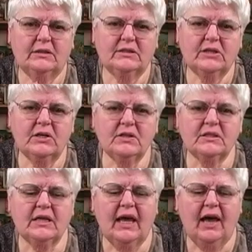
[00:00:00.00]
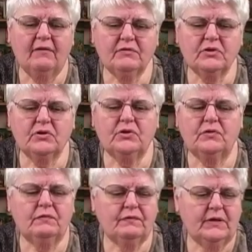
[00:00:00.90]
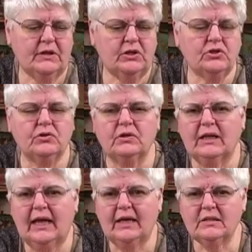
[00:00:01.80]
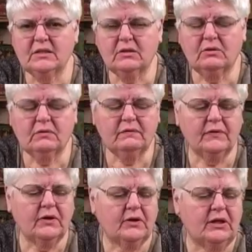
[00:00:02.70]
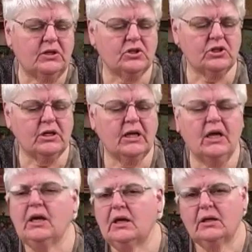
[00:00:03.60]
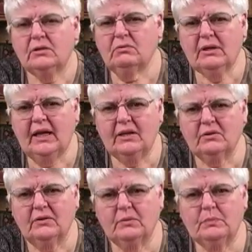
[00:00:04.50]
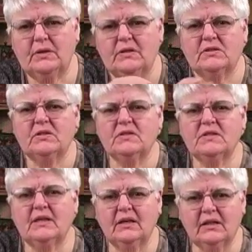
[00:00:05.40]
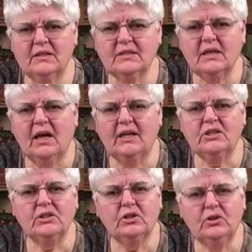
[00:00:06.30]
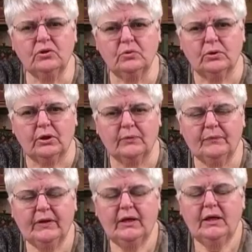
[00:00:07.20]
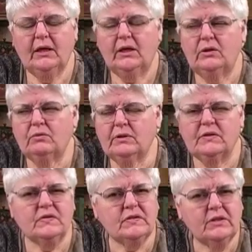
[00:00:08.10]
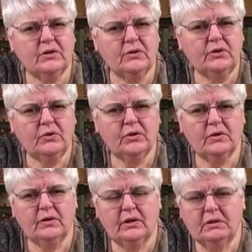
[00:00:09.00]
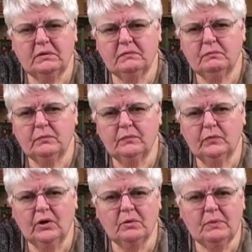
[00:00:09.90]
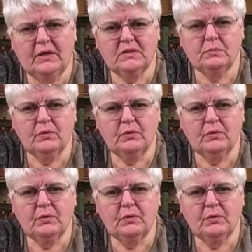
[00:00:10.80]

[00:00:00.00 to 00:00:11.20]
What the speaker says: just after you finish your last coat of varnish, don't handle the piece. Just set it aside to cure. You consider your water-based